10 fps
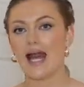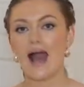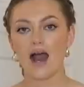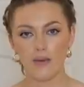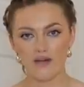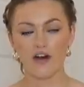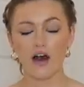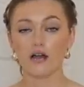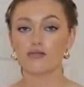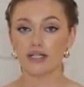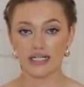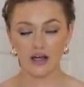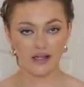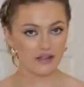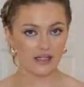However, I really
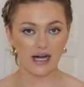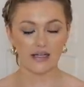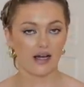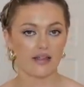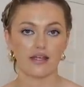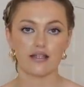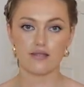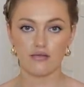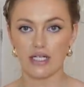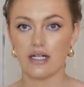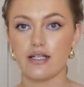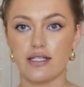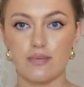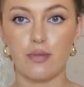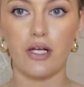like the colour. I think it's a really nice
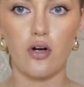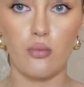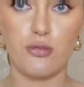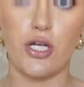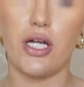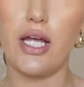spring option.